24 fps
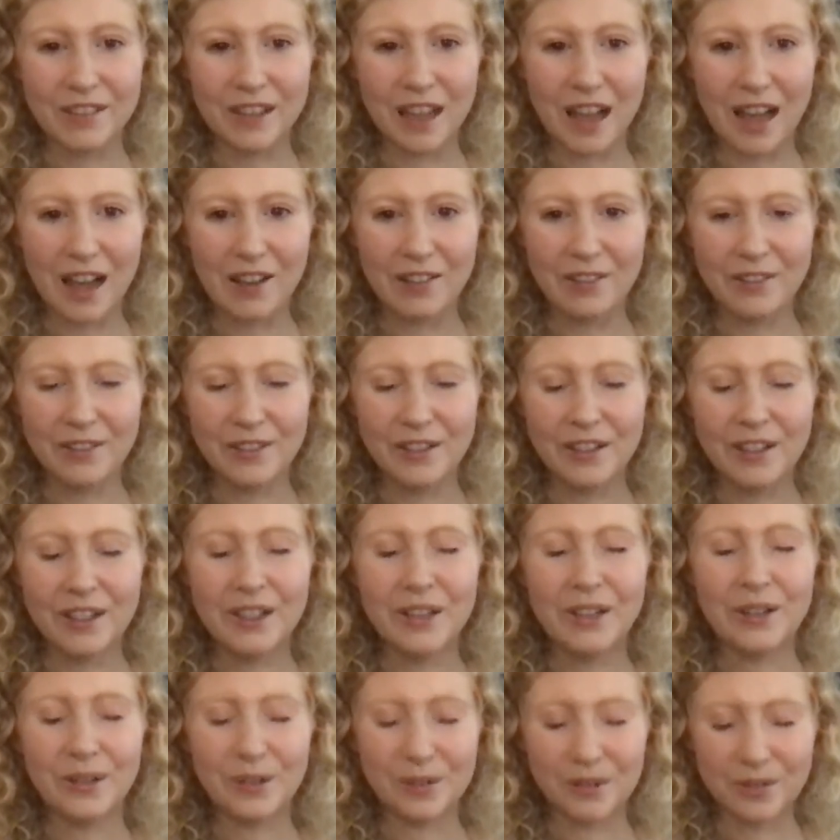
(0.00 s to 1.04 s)
love
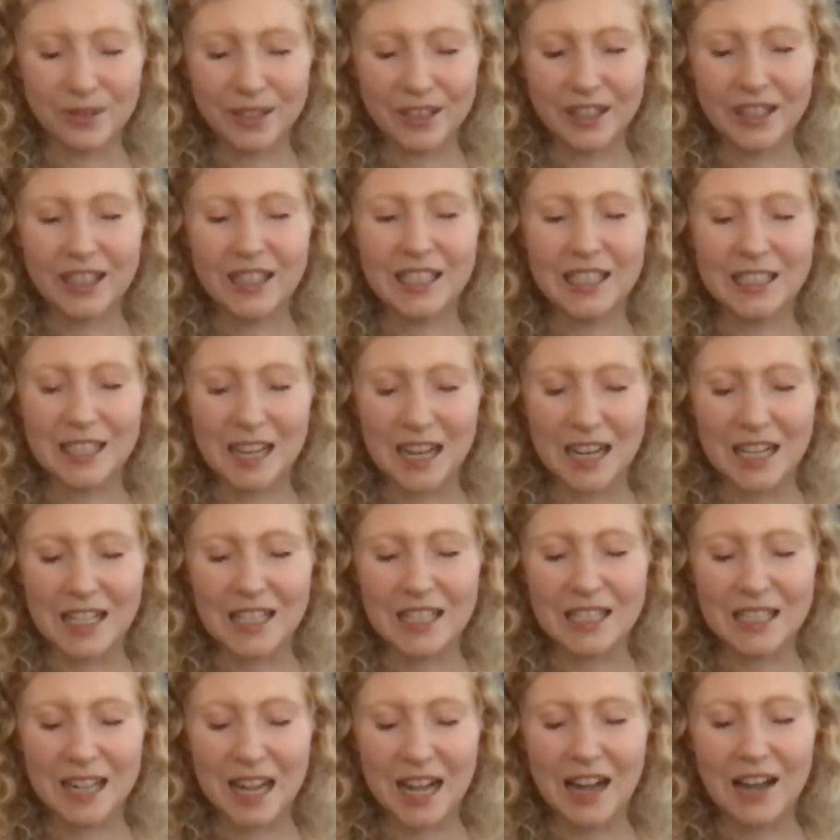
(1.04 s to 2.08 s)
really
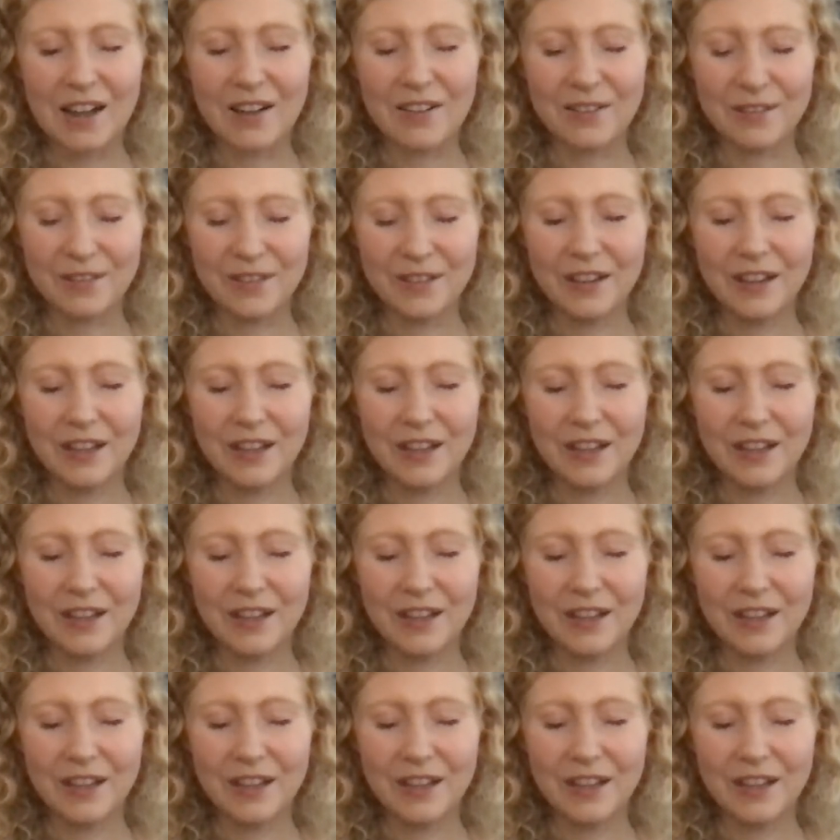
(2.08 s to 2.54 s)
does have